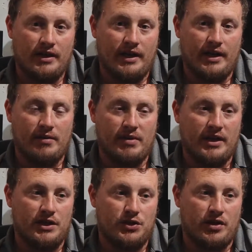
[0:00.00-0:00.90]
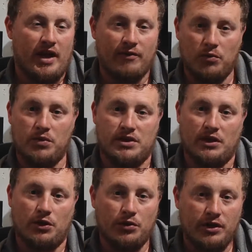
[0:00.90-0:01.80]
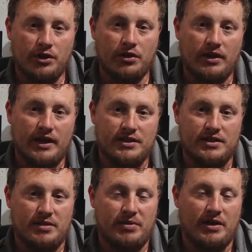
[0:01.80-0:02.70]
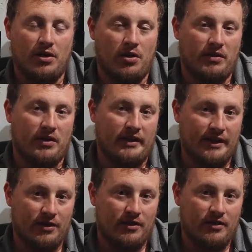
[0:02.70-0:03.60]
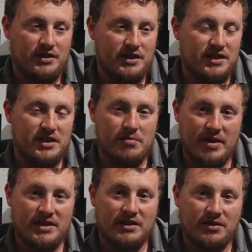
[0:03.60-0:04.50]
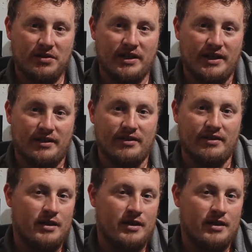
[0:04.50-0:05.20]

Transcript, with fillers: and making sure everyone was included in her class and just being an all-around leader. She's just an amazing little kid.